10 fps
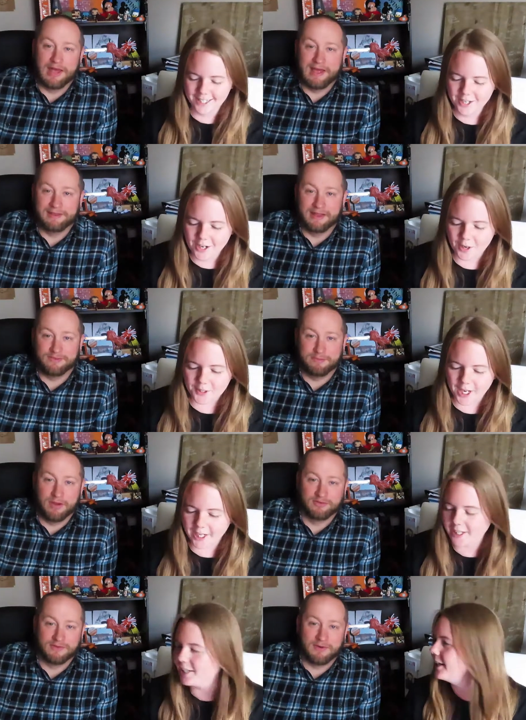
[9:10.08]
Speaker 1: of that. That's okay.
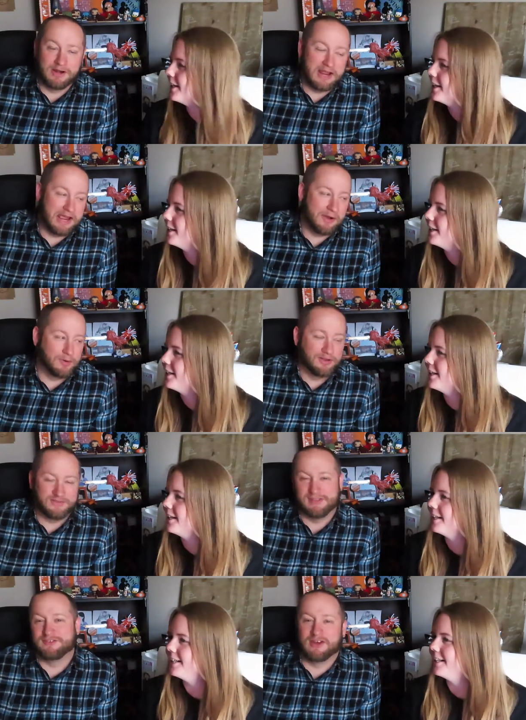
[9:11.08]
most of our day. I want
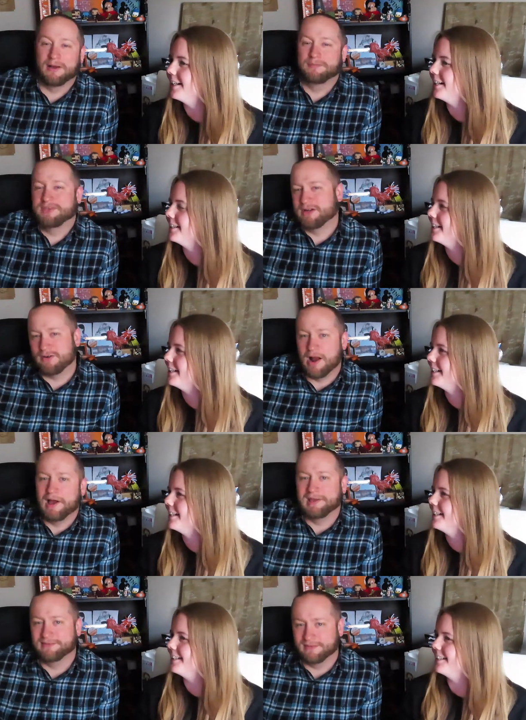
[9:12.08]
to see the shops and the
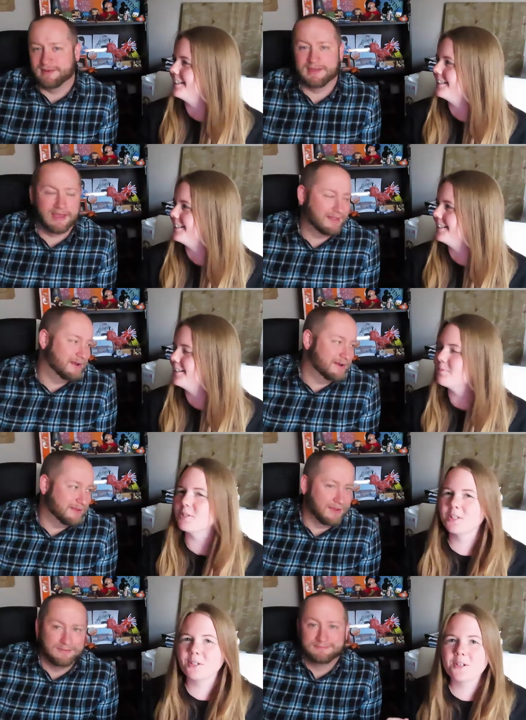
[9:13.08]
rides and the yeah. There
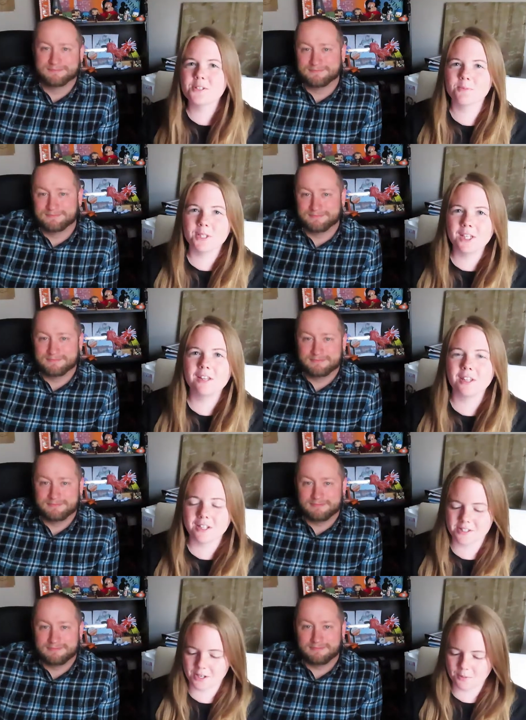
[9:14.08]
but go.
Speaker 2: there are some key
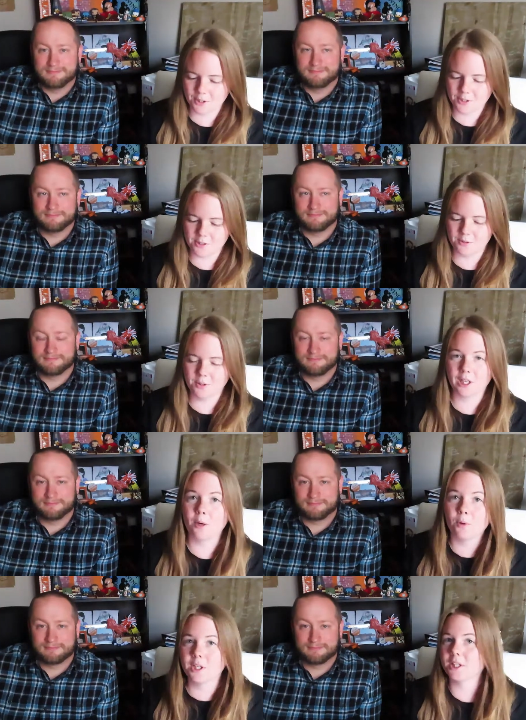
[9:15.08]
things I want to do. Like
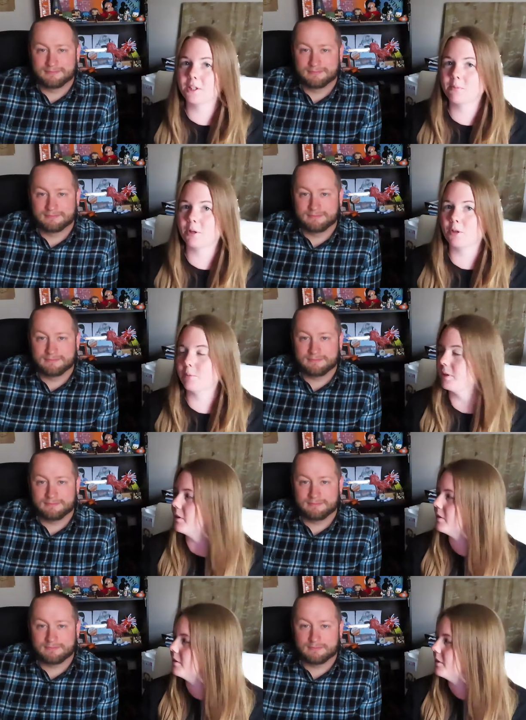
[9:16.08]
I want to get a
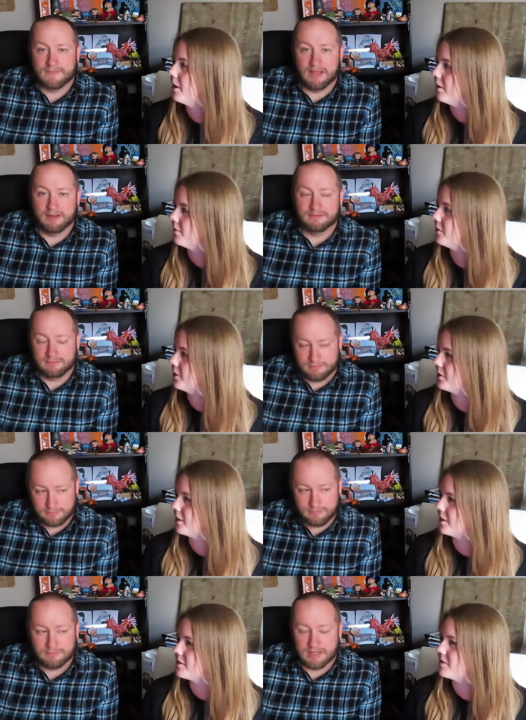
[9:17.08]
butterbeer. Yeah. I feel like
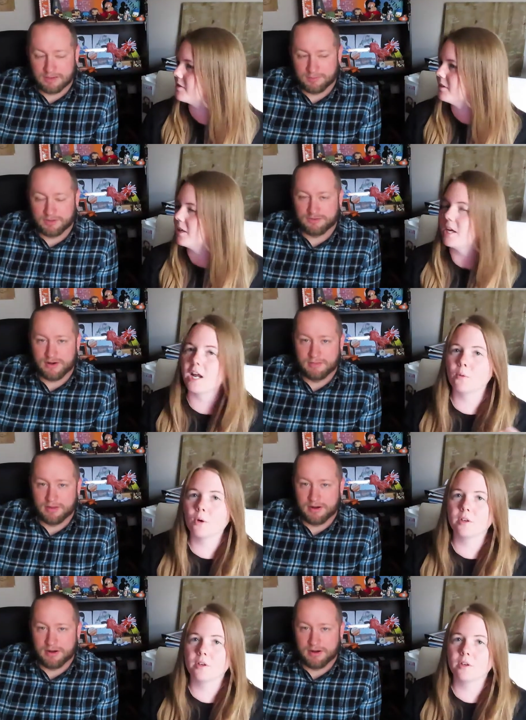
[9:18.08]
that. Yeah, I want to. And I